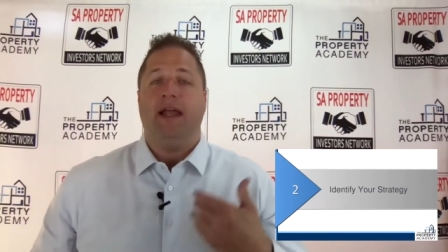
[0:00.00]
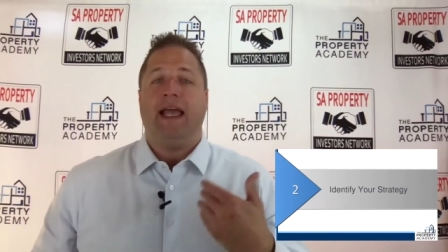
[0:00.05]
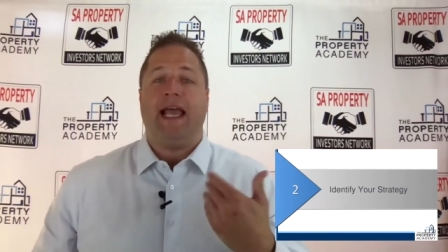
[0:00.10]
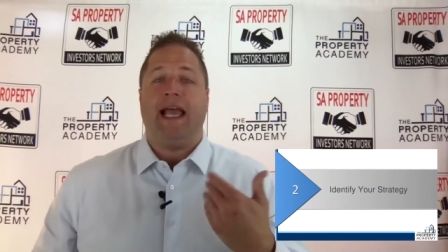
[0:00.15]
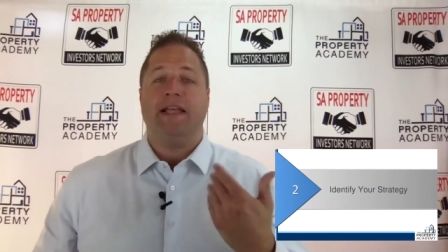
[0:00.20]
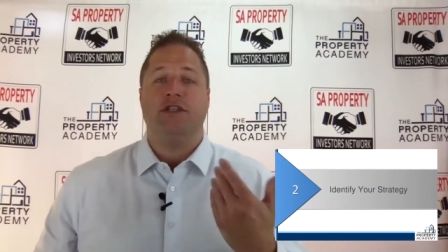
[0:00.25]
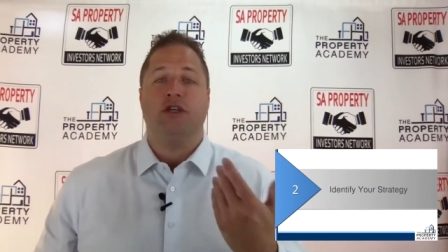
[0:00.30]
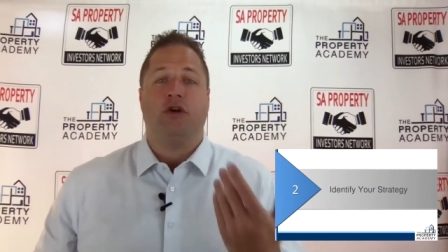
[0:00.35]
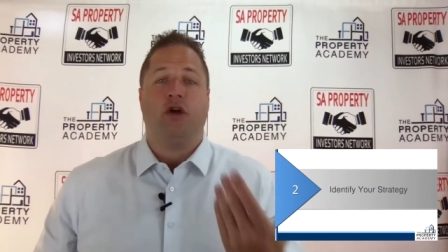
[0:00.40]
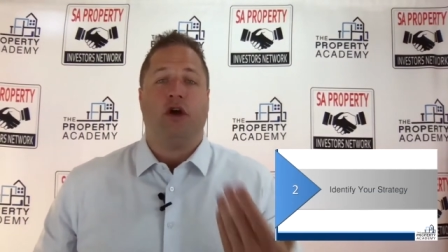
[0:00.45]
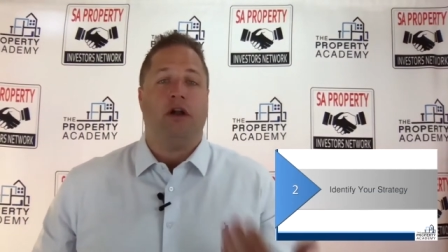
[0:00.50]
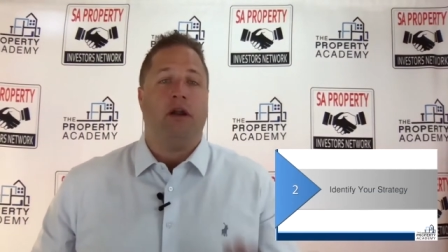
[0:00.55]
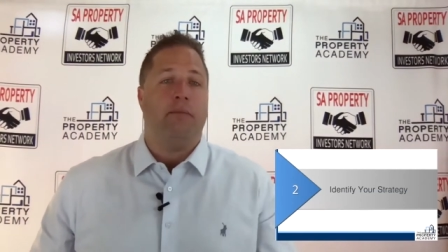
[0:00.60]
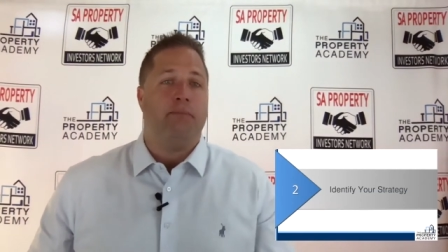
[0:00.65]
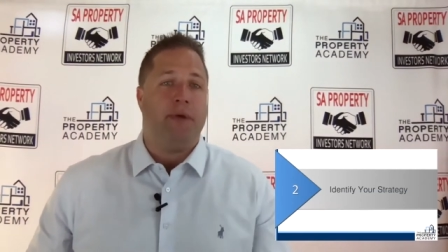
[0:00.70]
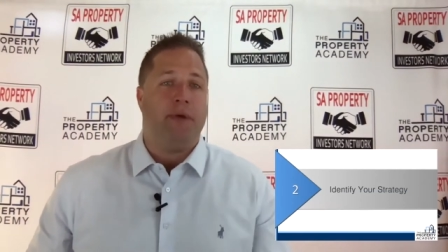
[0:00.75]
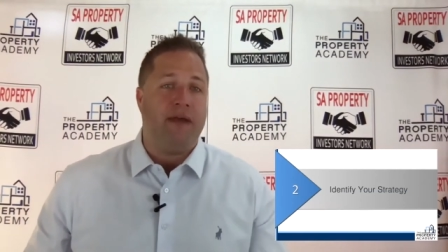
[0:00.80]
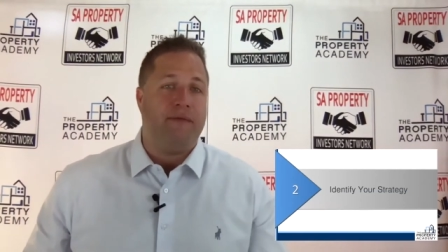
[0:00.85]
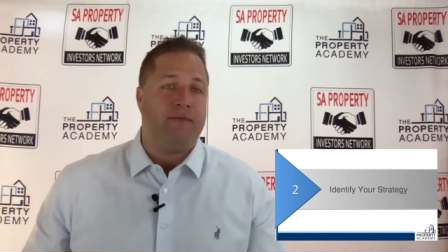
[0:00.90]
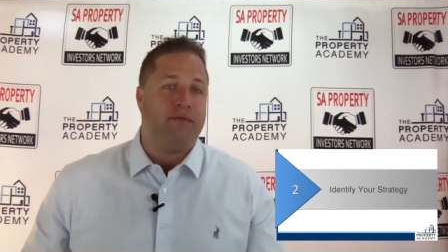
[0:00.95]
Is it going to
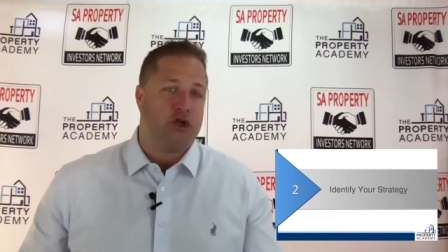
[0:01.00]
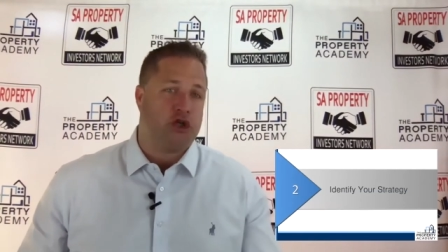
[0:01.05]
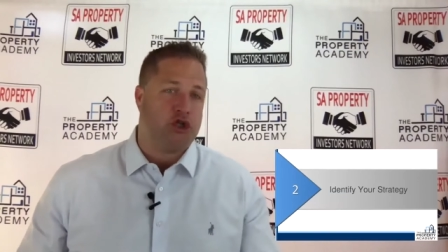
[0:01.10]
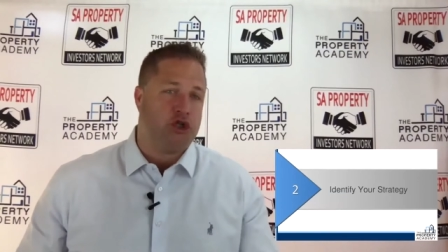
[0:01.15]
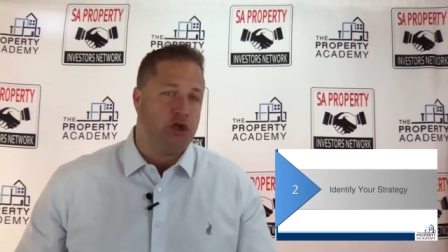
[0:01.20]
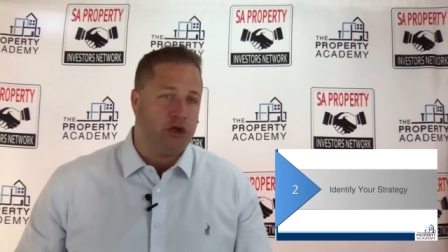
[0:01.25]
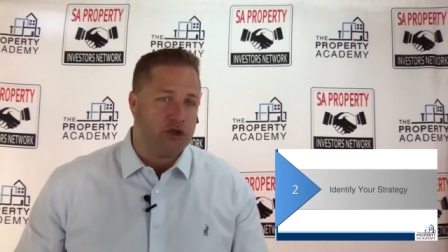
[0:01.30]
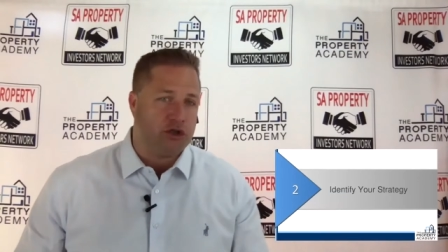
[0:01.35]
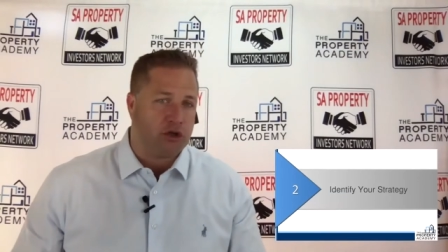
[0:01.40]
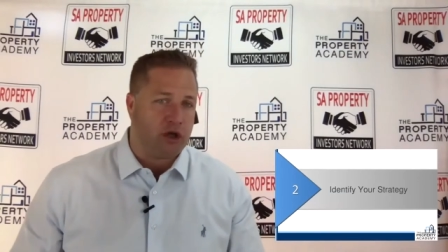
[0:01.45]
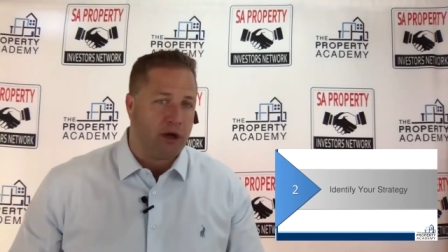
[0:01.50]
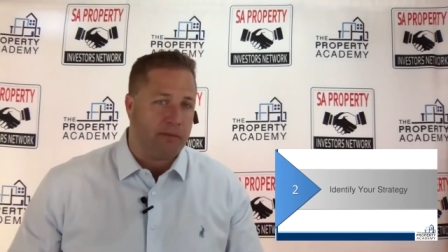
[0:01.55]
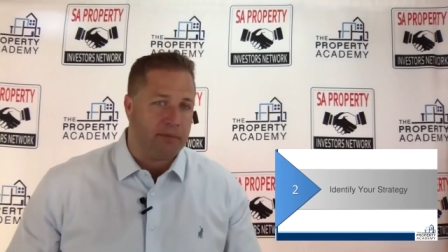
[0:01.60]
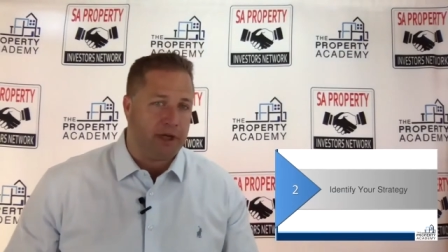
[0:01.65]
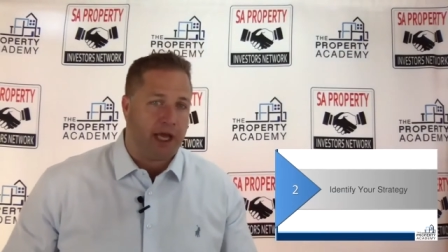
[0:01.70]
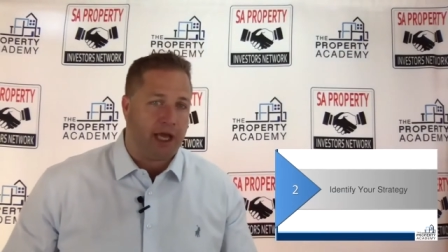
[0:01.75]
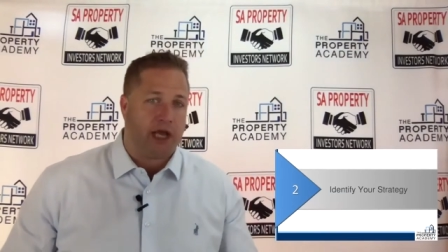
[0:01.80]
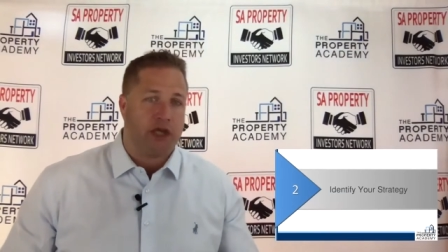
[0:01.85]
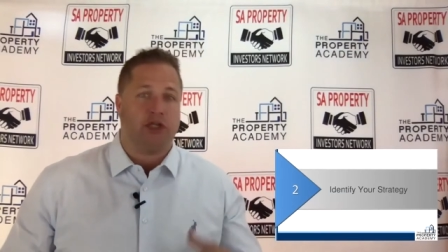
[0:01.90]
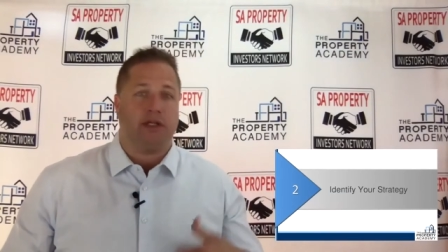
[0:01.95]
be for student
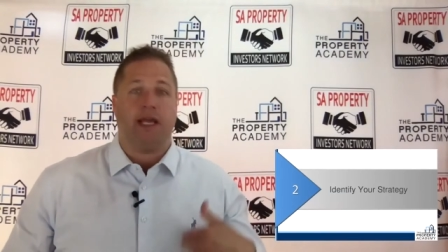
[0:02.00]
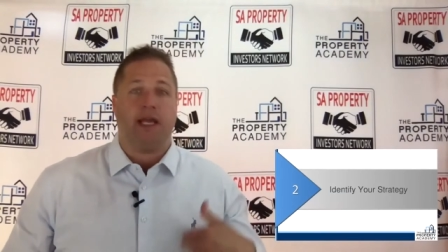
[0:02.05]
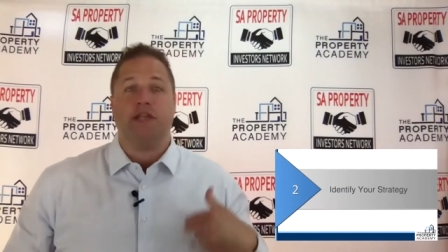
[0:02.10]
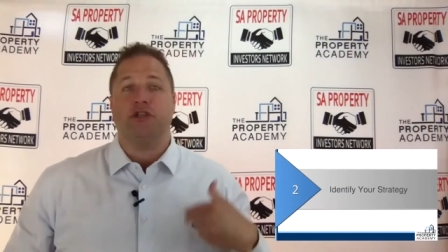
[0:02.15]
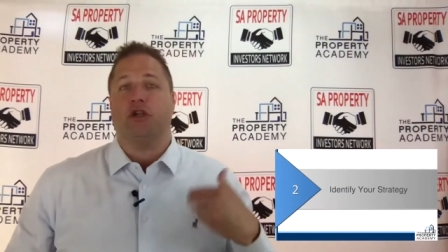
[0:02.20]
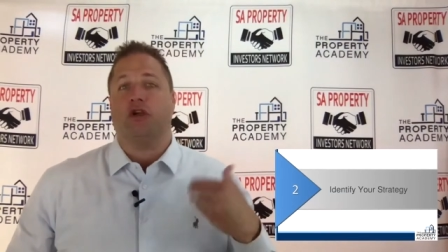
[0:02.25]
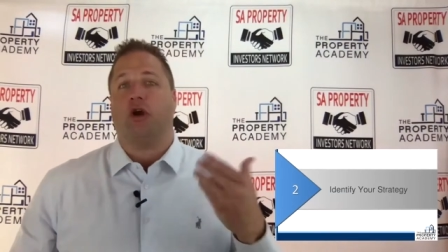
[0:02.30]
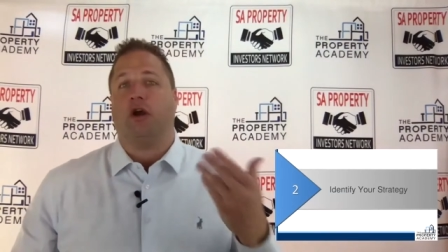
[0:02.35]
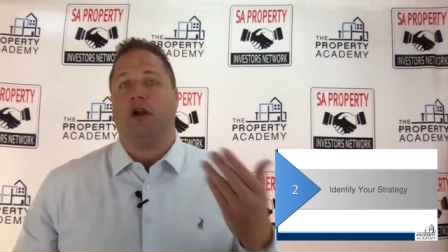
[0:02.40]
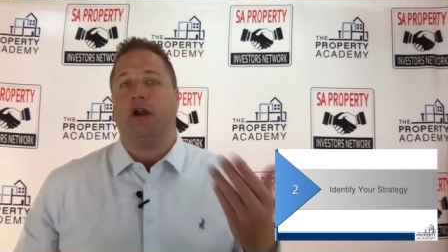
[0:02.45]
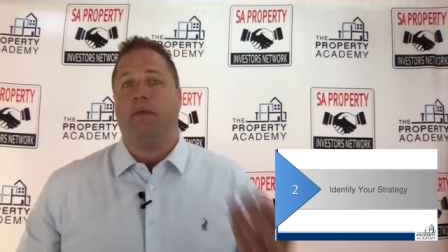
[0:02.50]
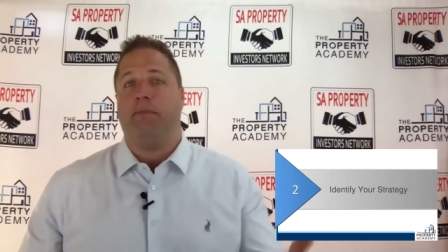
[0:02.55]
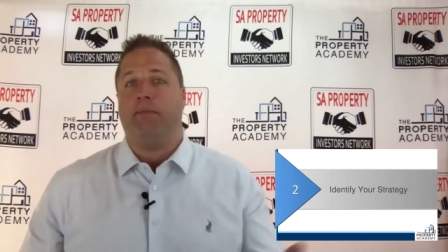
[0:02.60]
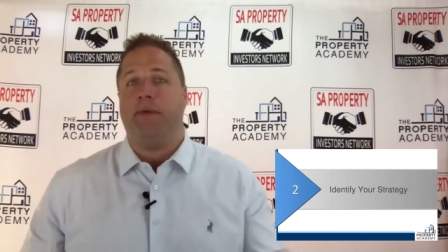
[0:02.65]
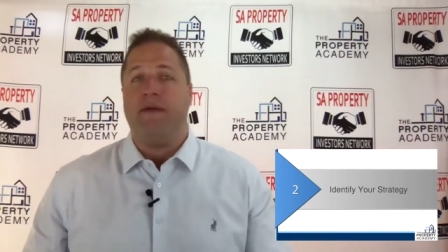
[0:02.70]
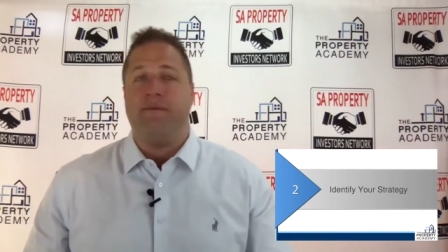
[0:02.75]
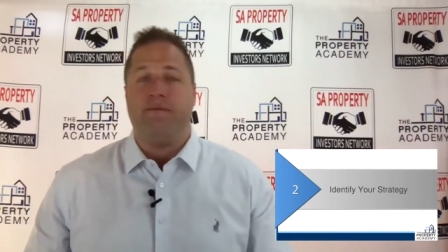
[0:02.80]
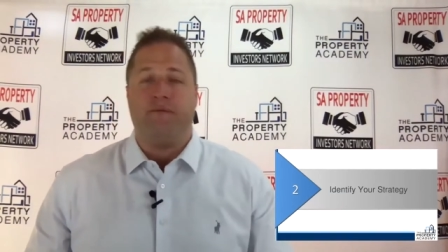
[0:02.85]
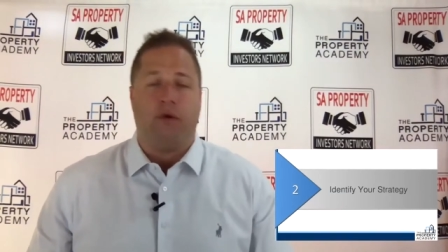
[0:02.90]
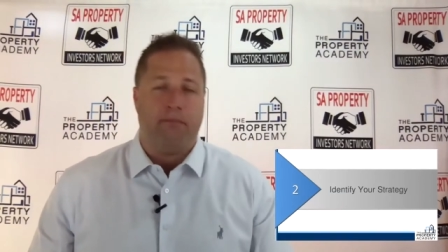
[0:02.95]
accommodation? Is it going to
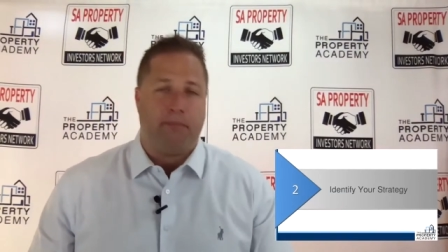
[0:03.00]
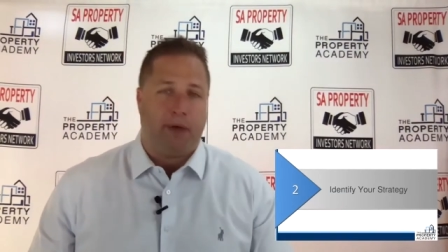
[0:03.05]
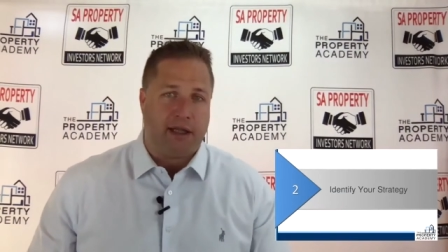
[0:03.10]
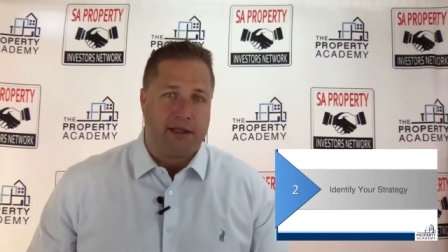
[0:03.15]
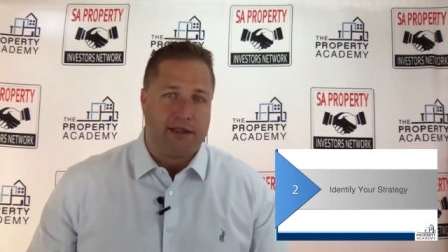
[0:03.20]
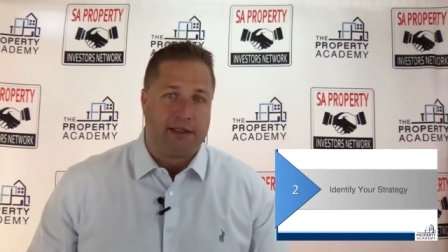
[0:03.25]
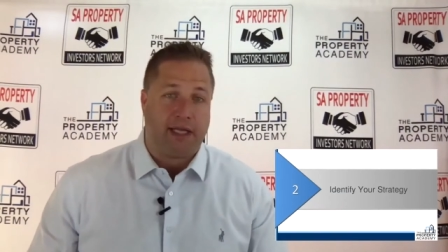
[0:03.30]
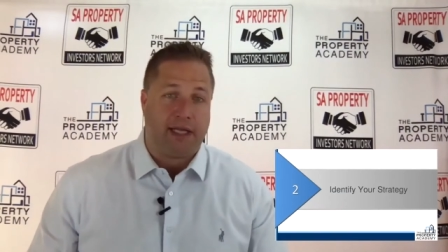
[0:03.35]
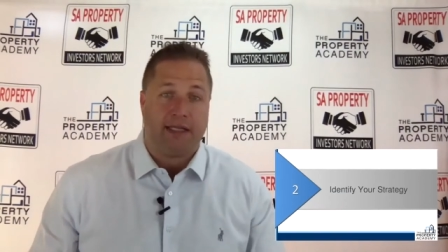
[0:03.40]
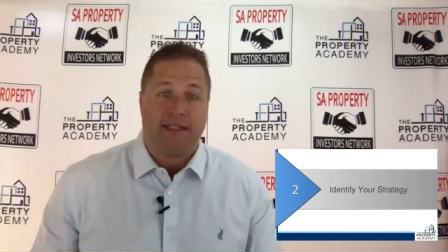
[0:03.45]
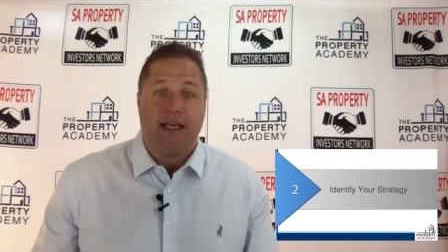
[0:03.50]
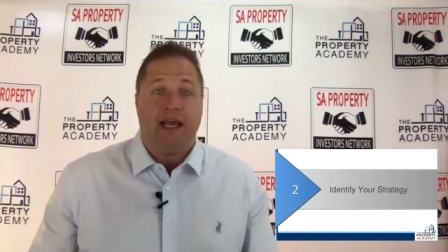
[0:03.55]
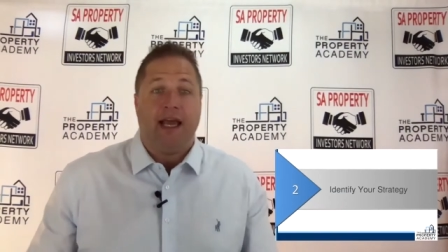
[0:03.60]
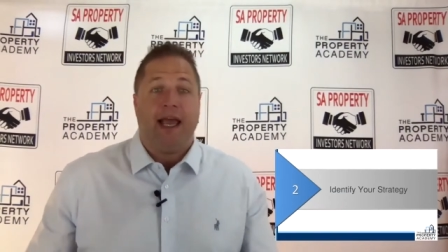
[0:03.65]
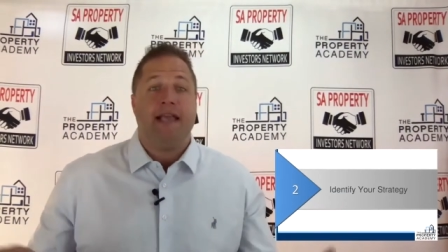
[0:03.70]
be for multi-let?